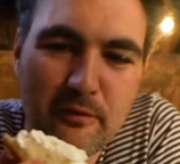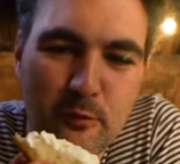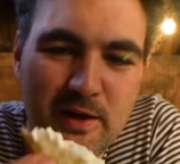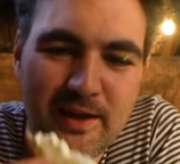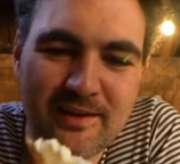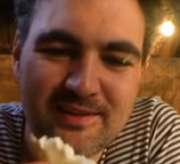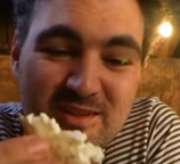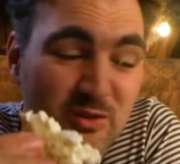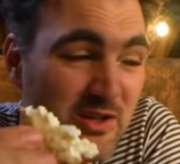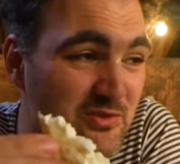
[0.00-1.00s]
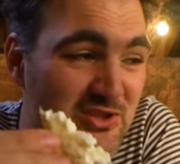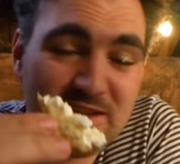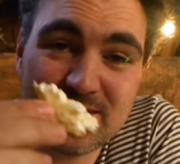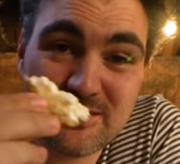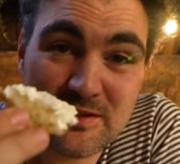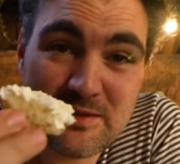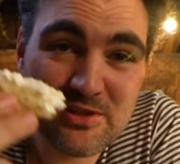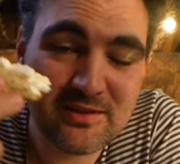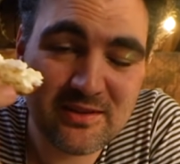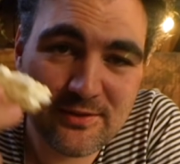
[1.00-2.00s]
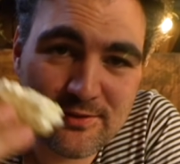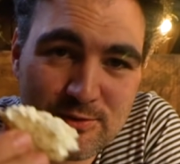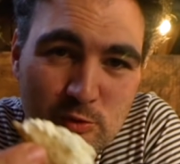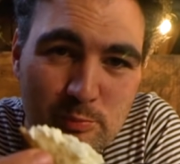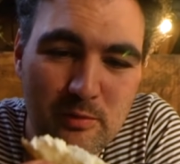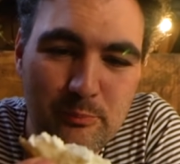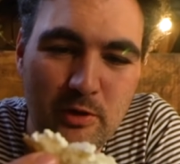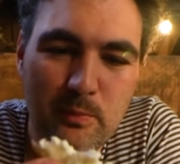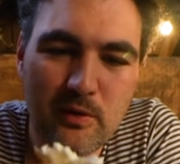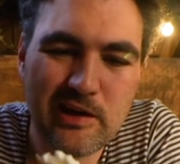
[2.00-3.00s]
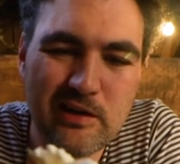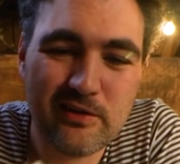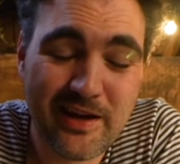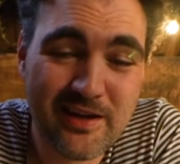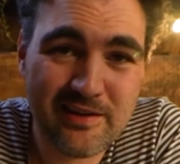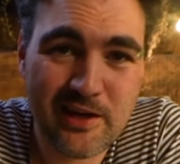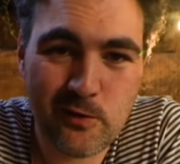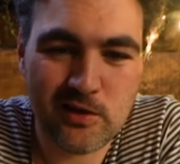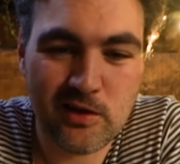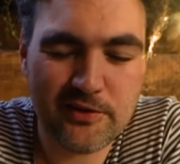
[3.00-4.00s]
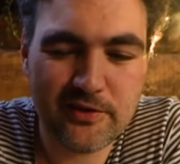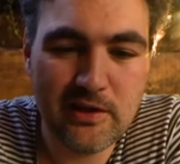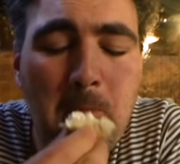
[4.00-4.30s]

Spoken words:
for what I guess is cream cheese. Cream cheese is super popular here. They eat it here a lot.